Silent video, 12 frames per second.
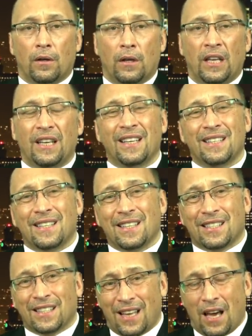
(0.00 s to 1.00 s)
It is
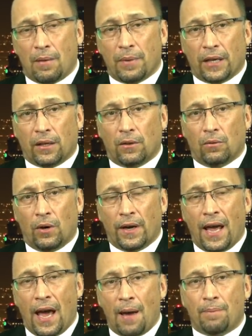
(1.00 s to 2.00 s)
Islamic. What
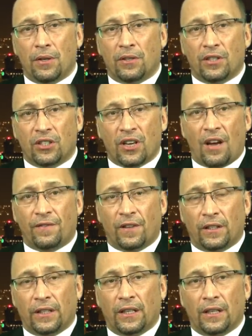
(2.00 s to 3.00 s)
happened to
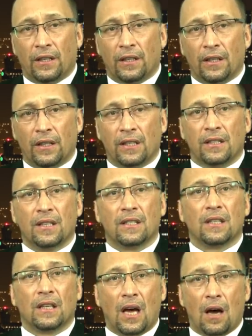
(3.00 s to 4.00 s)
Shafilea is
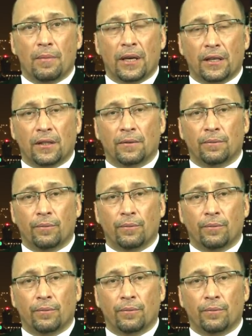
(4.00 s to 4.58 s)
Islamic.